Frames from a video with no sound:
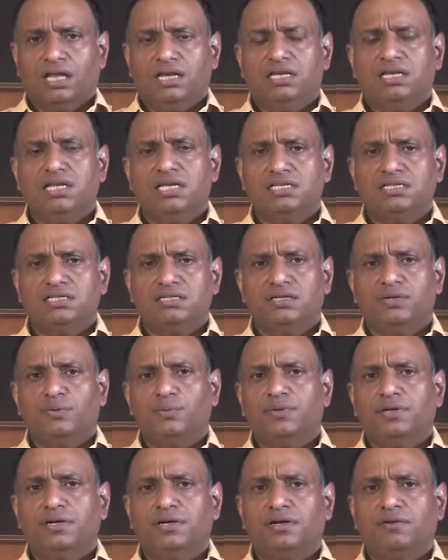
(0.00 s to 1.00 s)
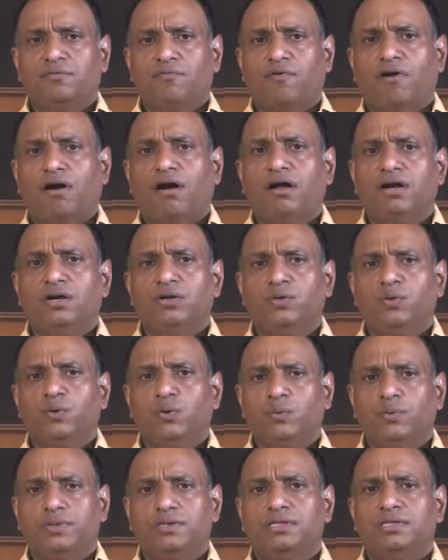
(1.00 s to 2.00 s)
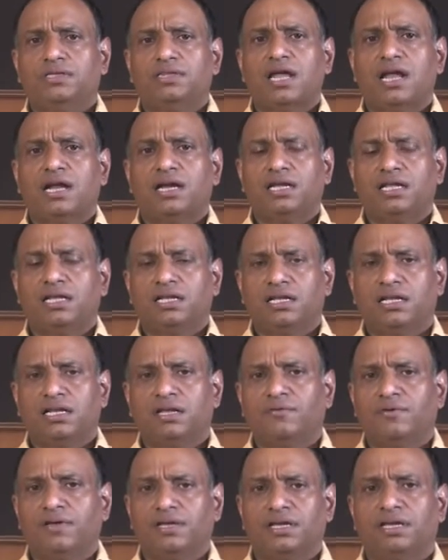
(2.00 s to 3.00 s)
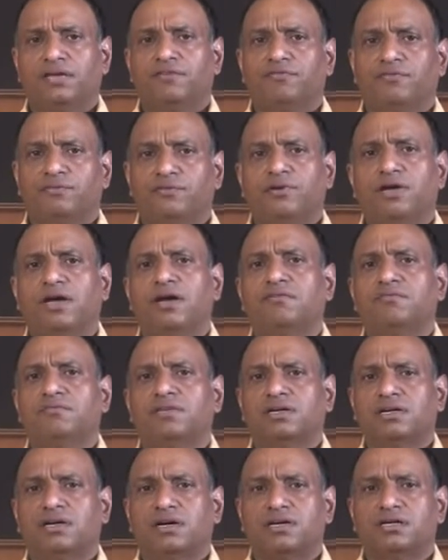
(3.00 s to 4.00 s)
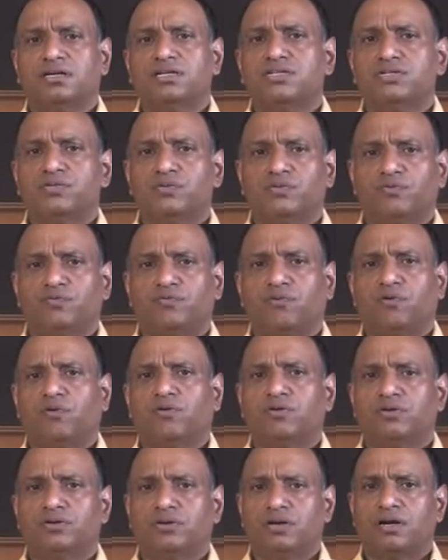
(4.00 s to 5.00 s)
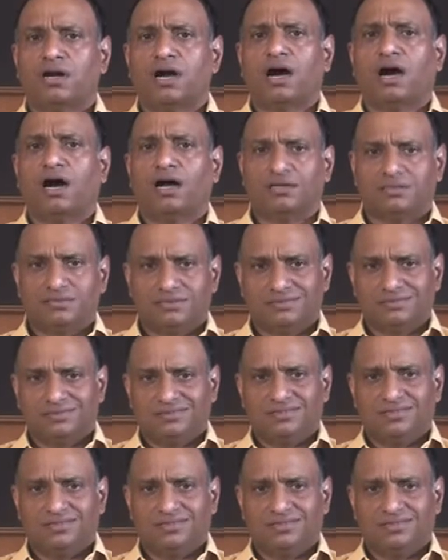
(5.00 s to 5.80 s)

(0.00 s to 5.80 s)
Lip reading: nature will reward you with authentic living if you have the courage to follow your heart.